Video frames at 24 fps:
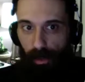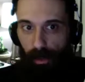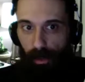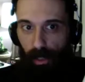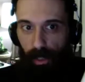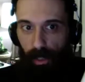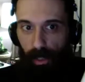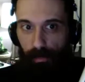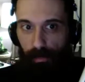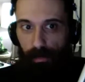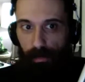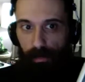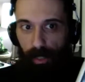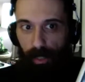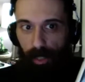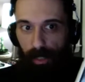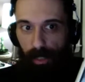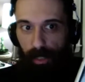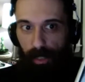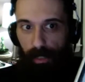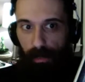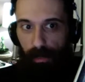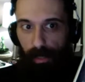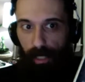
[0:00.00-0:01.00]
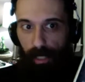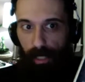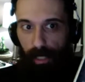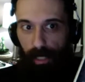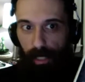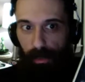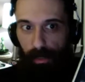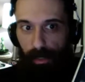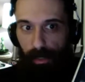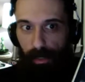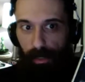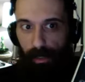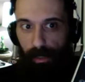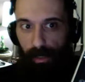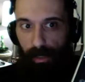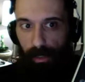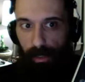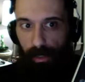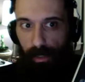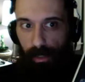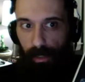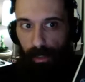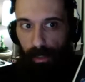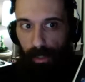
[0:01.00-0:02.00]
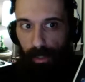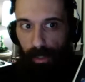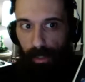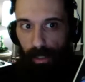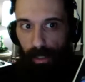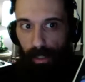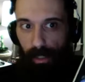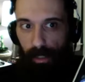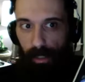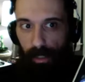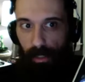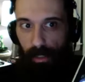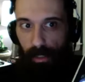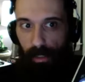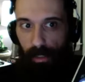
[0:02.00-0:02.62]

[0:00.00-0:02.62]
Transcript: I'm talking about, for